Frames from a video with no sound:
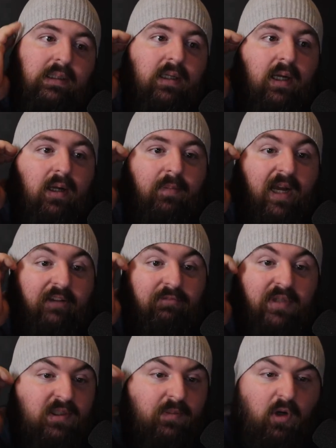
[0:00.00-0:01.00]
I've
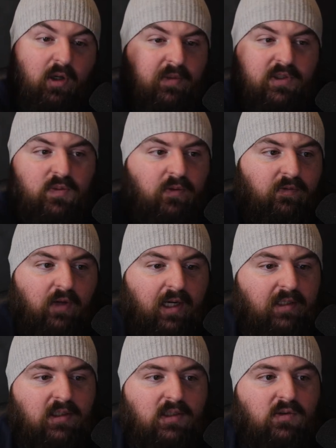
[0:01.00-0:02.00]
missed appointments with
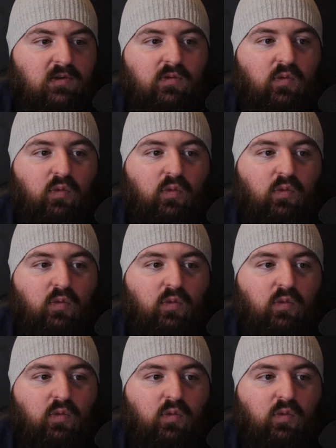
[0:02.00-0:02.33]
friends